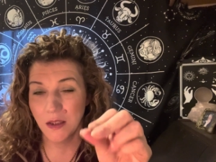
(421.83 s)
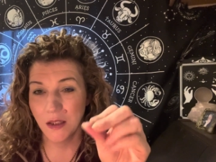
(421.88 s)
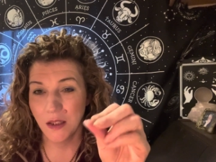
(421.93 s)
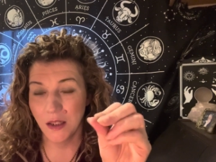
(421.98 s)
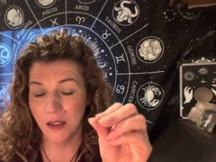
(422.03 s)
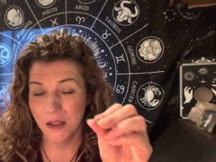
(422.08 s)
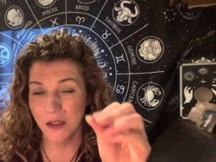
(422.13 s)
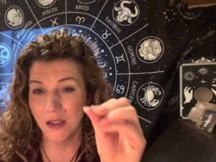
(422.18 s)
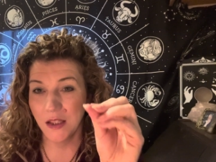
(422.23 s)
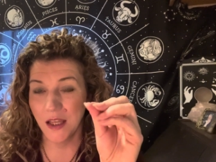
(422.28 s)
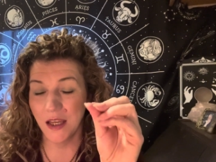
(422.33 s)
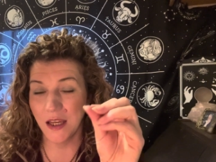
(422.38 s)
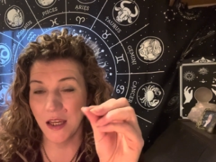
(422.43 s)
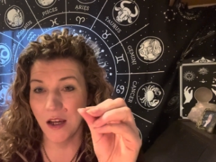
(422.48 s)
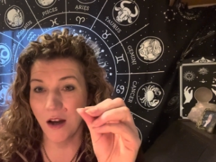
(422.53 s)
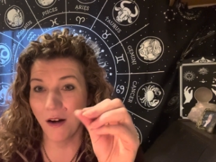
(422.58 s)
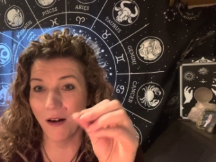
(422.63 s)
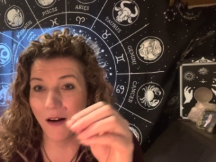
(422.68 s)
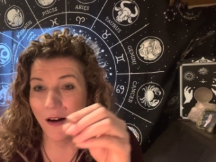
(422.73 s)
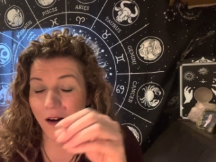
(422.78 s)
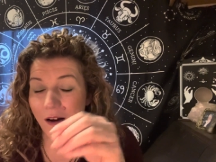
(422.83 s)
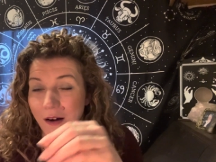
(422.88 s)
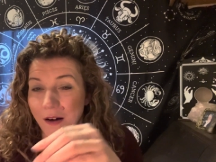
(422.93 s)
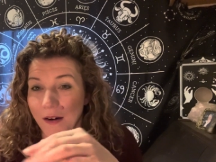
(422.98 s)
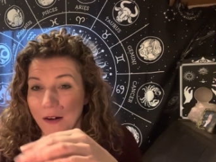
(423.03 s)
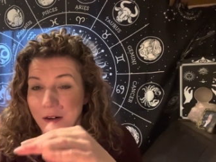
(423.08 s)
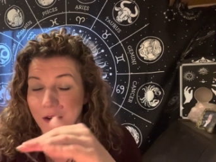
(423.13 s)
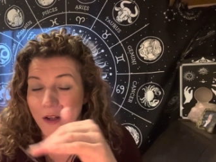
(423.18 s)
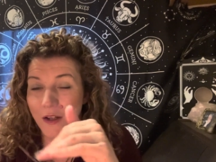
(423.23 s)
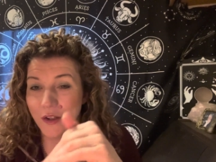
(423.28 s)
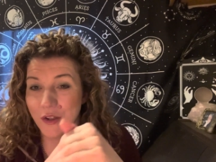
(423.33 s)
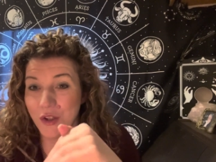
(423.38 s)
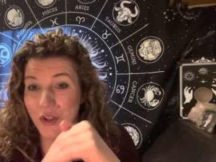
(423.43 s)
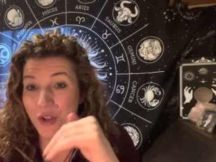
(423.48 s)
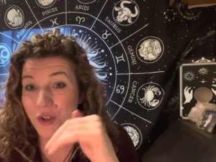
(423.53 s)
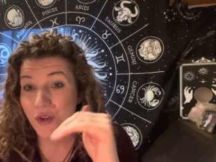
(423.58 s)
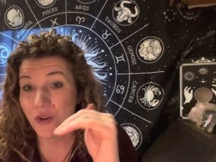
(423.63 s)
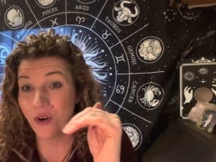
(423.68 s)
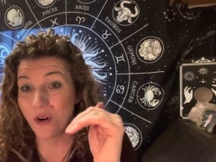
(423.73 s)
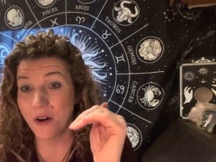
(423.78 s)
And they are
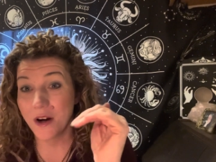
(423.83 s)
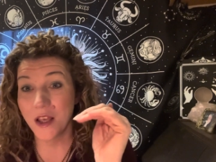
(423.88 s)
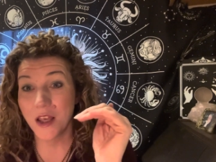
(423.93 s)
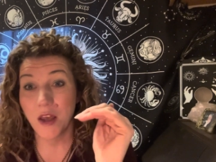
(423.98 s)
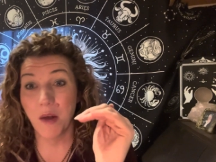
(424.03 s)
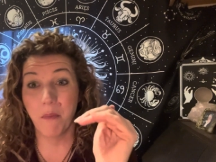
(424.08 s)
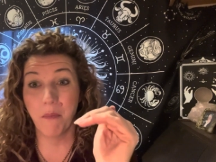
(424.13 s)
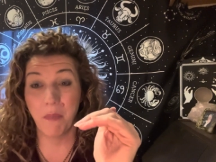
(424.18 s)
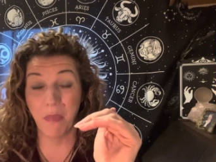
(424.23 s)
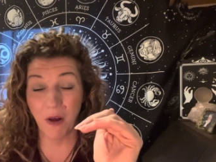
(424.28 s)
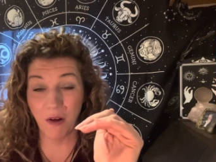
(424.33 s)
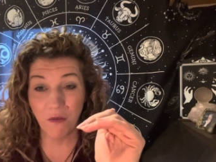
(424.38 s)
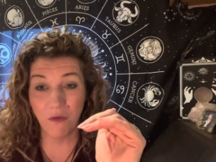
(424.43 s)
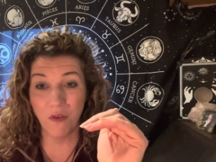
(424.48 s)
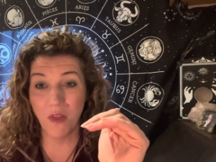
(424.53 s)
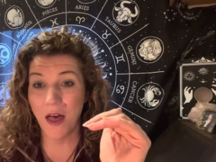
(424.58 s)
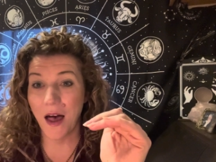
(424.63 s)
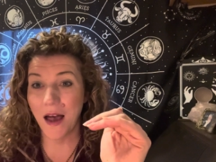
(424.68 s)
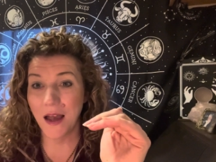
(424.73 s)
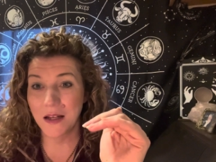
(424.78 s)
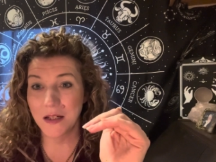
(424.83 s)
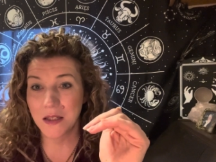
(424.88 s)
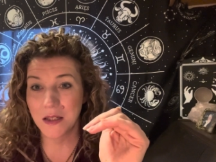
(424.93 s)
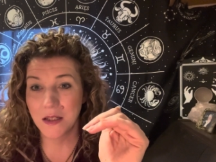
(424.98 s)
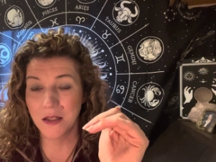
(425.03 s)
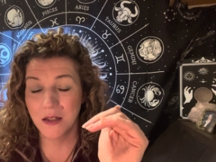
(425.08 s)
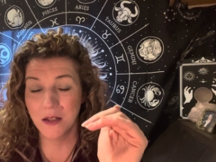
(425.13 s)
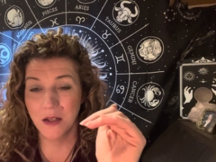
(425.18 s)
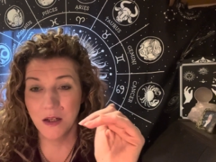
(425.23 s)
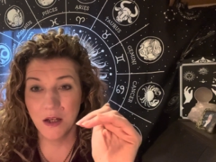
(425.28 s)
soaring above that.